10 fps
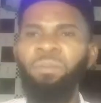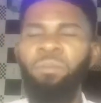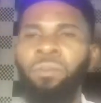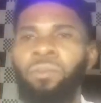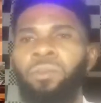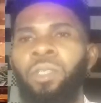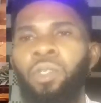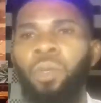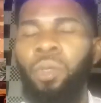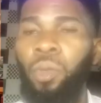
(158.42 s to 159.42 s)
So
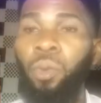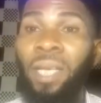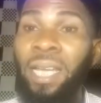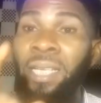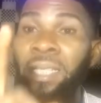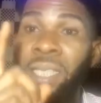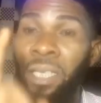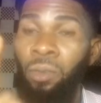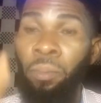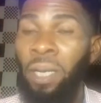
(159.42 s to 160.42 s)
do anything
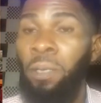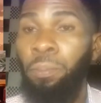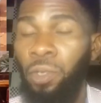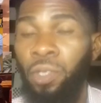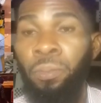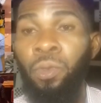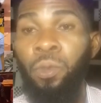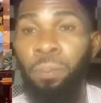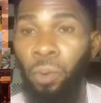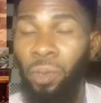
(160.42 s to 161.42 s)
humanly possible to
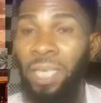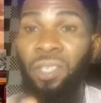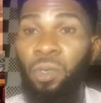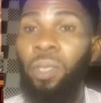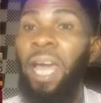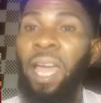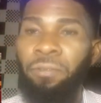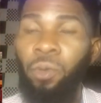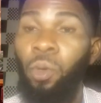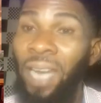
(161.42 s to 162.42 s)
protect your life
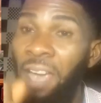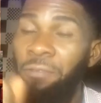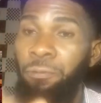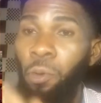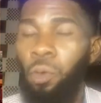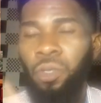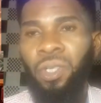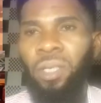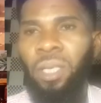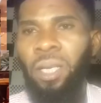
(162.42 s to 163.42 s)
first.
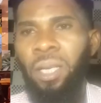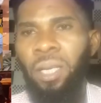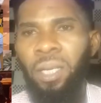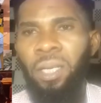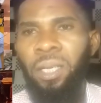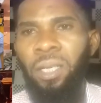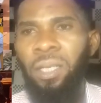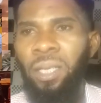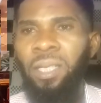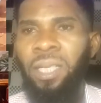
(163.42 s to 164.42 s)
You
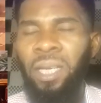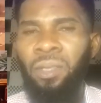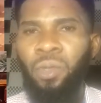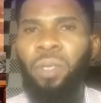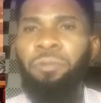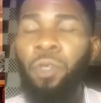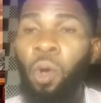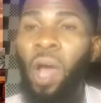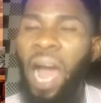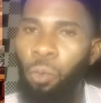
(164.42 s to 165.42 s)
understand? So if you know how
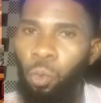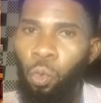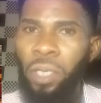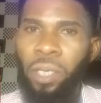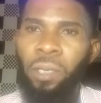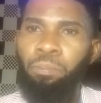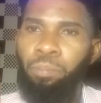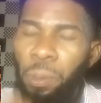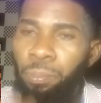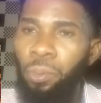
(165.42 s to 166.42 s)
quick
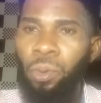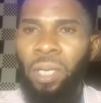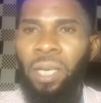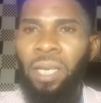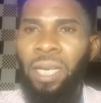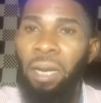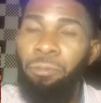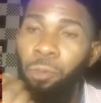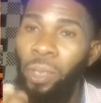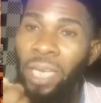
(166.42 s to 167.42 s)
people can
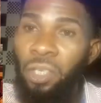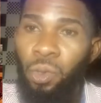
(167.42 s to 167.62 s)
forget you,